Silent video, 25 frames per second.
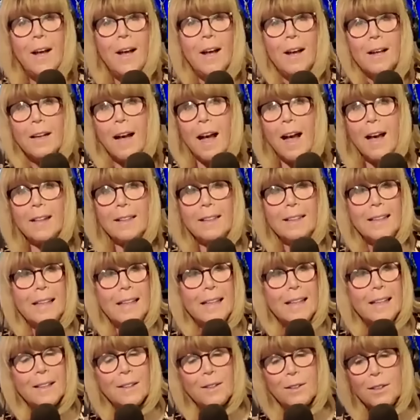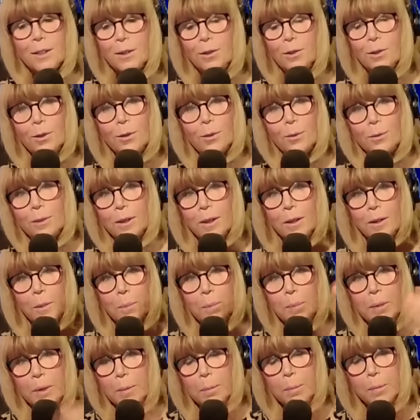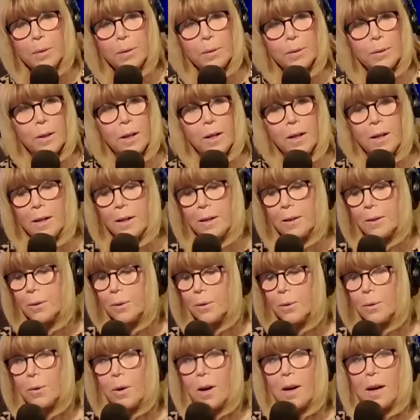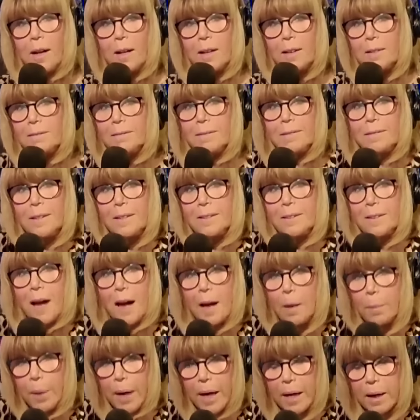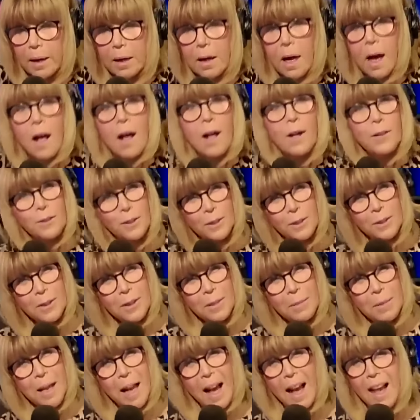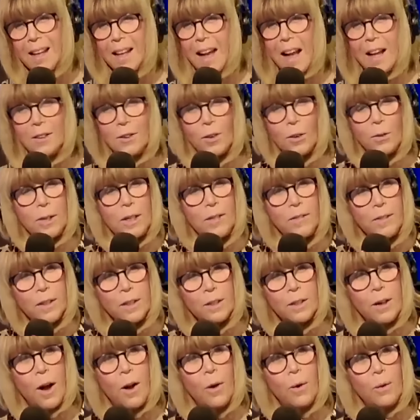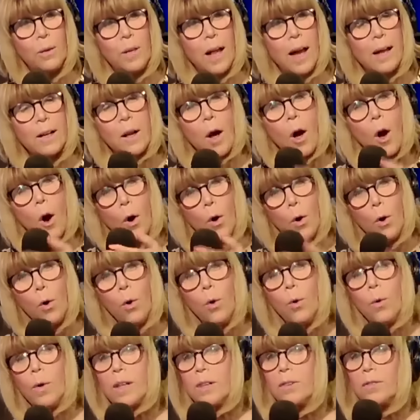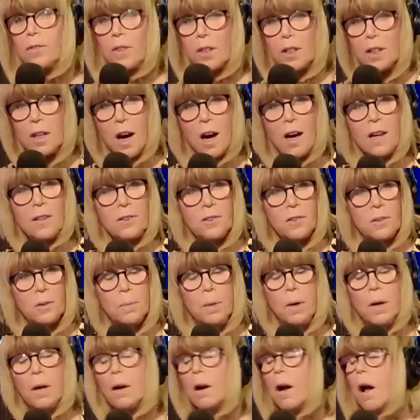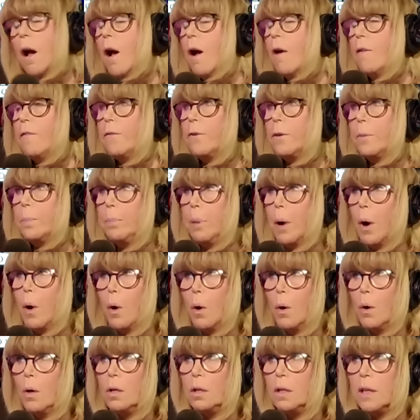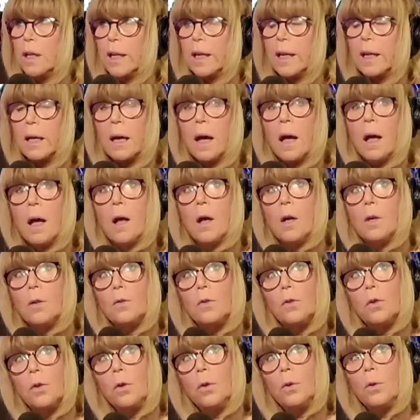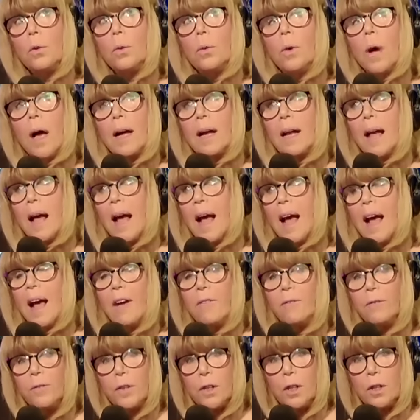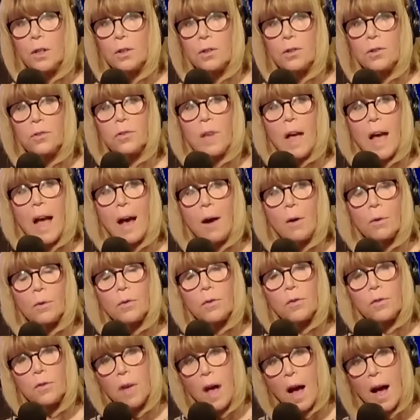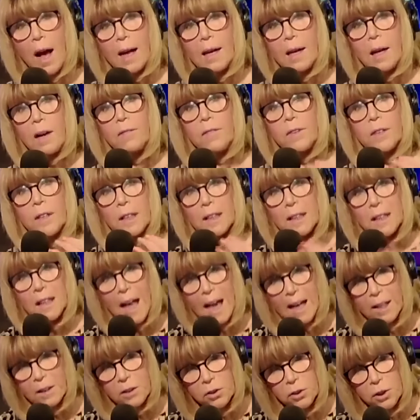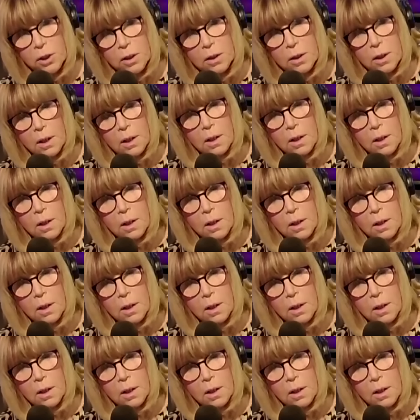cotton candy to, you know, people who are diabetic. Do you know what I mean? I don't even know, like, who is the customer for polling 2.5 years outside of an election?